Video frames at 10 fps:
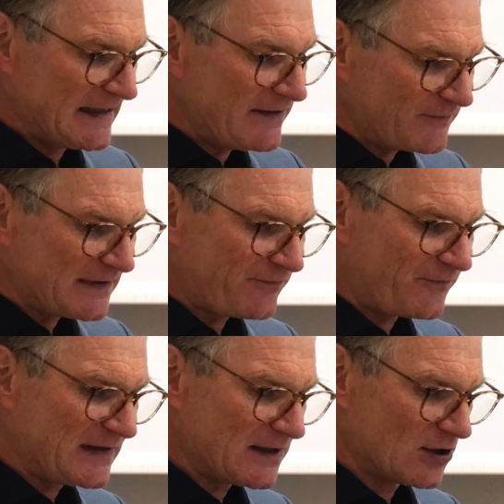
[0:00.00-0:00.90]
Even
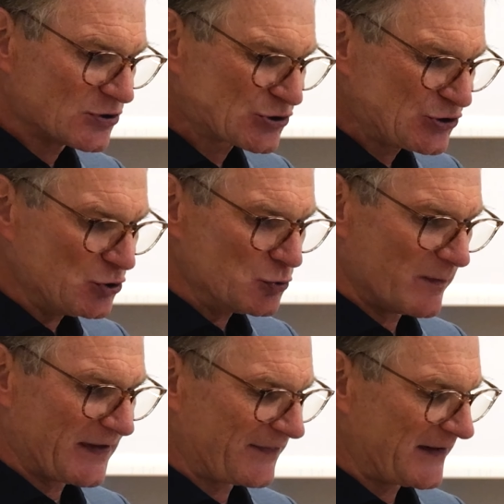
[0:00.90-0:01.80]
if we
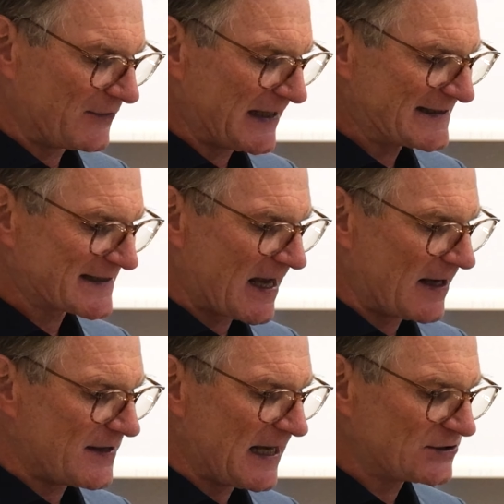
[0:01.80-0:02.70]
assume that there is
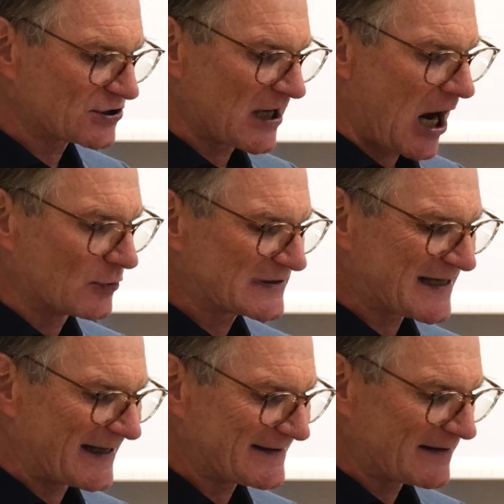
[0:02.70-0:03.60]
a nature
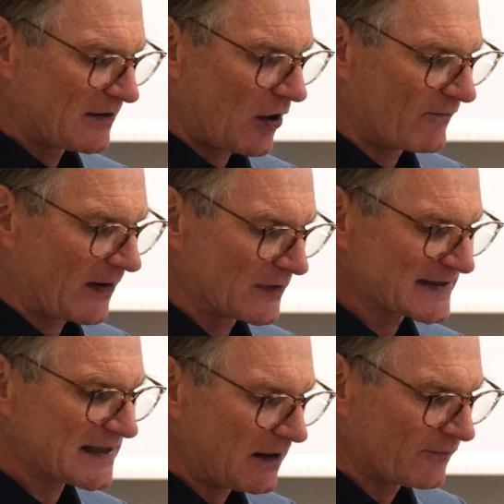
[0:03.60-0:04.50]
outside of
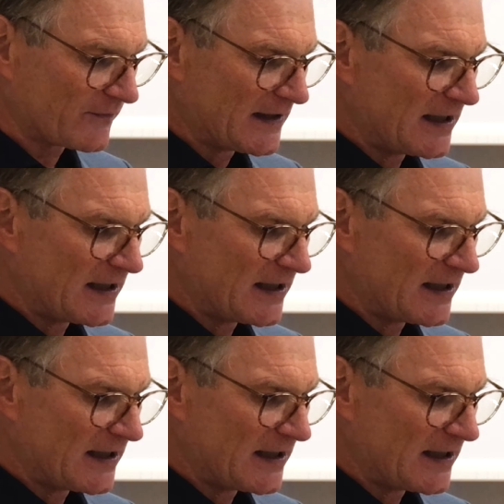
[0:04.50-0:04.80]
ourselves,